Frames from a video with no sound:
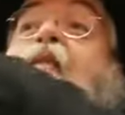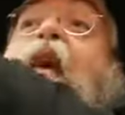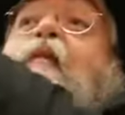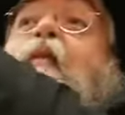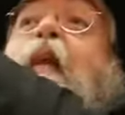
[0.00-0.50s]

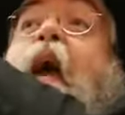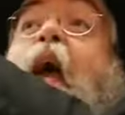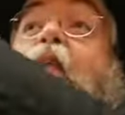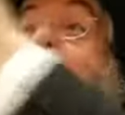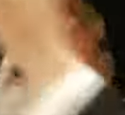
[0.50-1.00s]
willing to take the
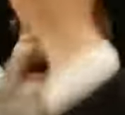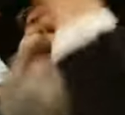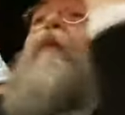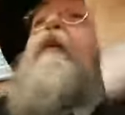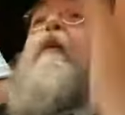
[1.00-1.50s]
zets in the
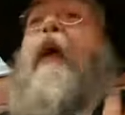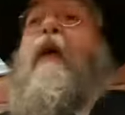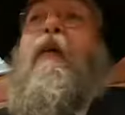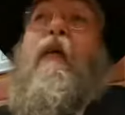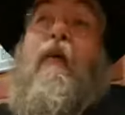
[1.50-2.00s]
hand, but
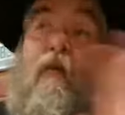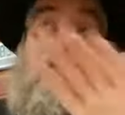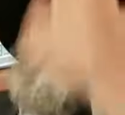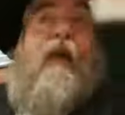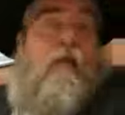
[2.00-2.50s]
you're not willing to
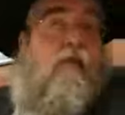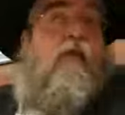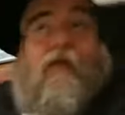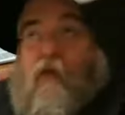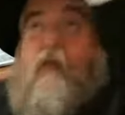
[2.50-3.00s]
take.
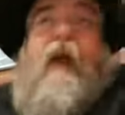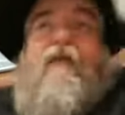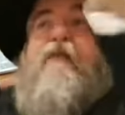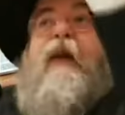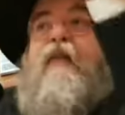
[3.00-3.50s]
All right.
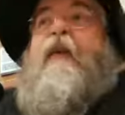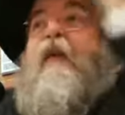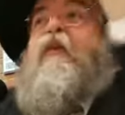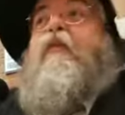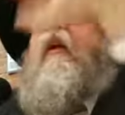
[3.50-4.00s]
So
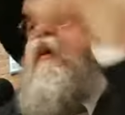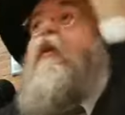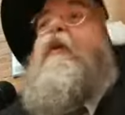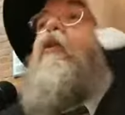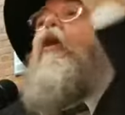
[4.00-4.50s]
everybody
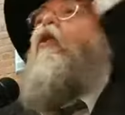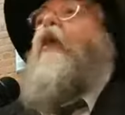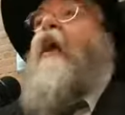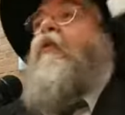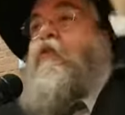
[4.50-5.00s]
can give this uh,
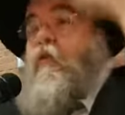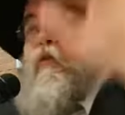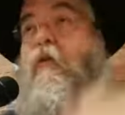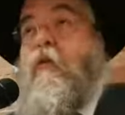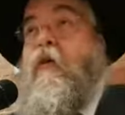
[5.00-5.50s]
your
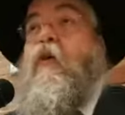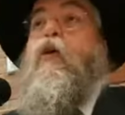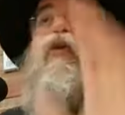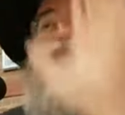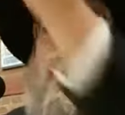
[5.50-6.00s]
own
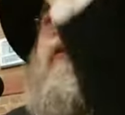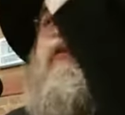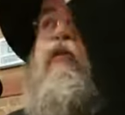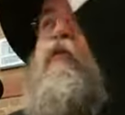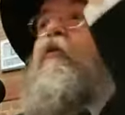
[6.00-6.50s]
answer.
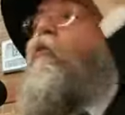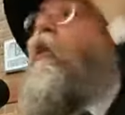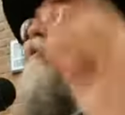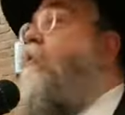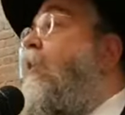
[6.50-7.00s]
So
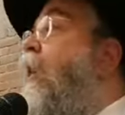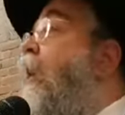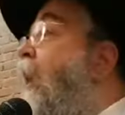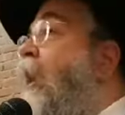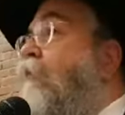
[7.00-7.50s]
this
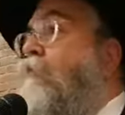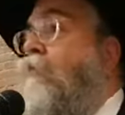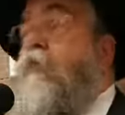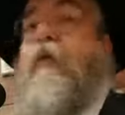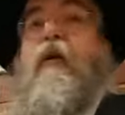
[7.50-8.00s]
great
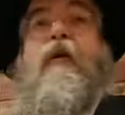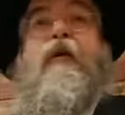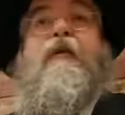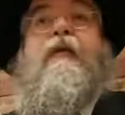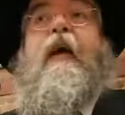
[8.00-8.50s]
chacham